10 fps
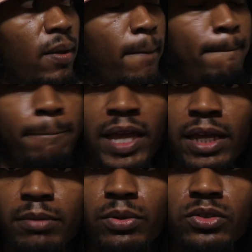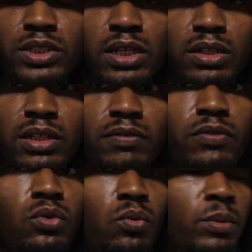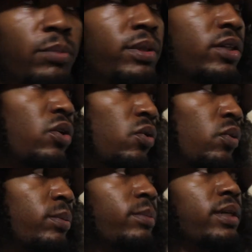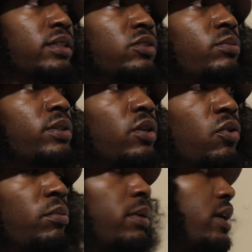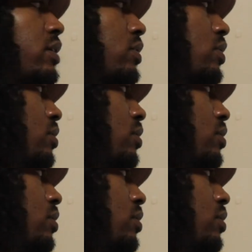man per se. Even if you're a woman, be your own woman basically, or be your own man, you know